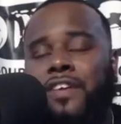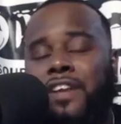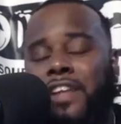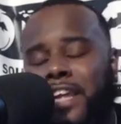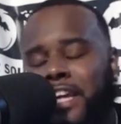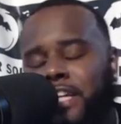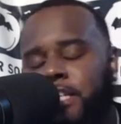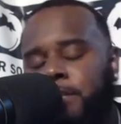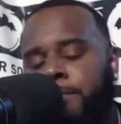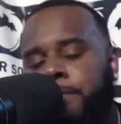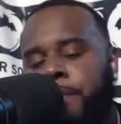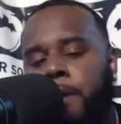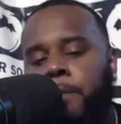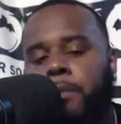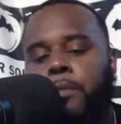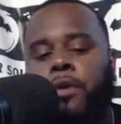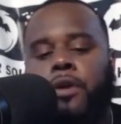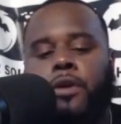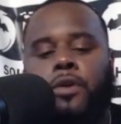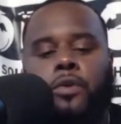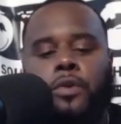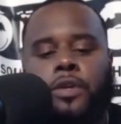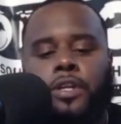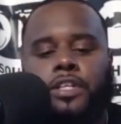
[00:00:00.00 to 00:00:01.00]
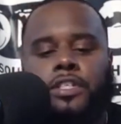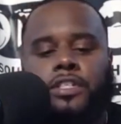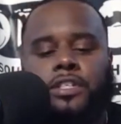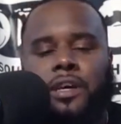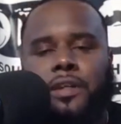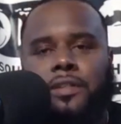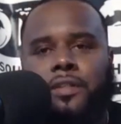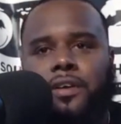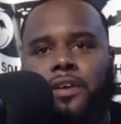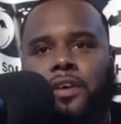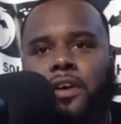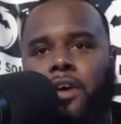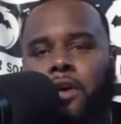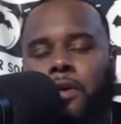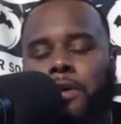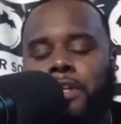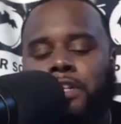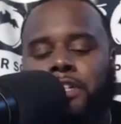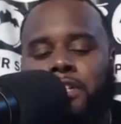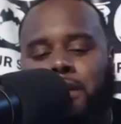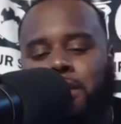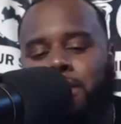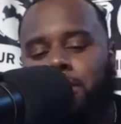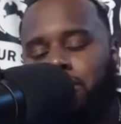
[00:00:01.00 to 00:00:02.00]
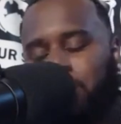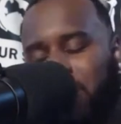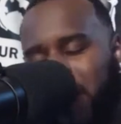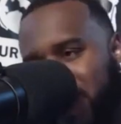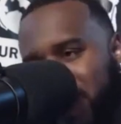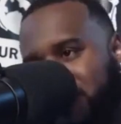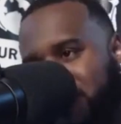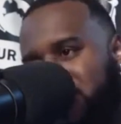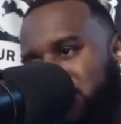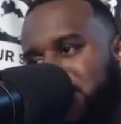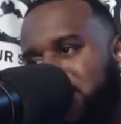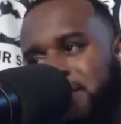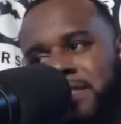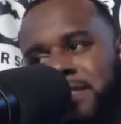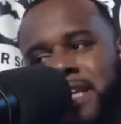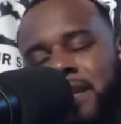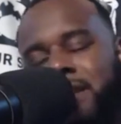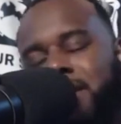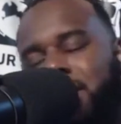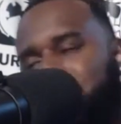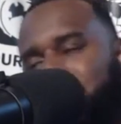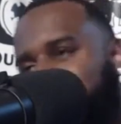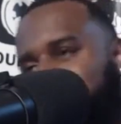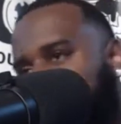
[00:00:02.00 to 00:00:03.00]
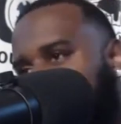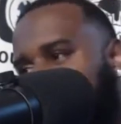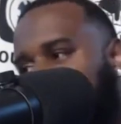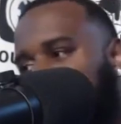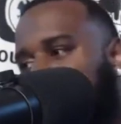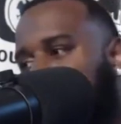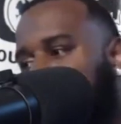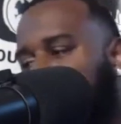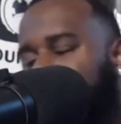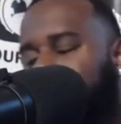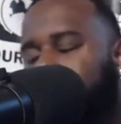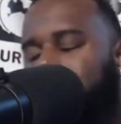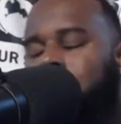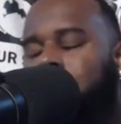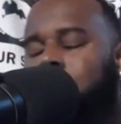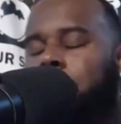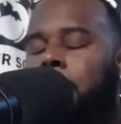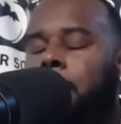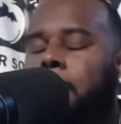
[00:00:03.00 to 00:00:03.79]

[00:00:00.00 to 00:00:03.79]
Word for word: alleged paperwork on each other, calling each other rats and this, that, and the third, and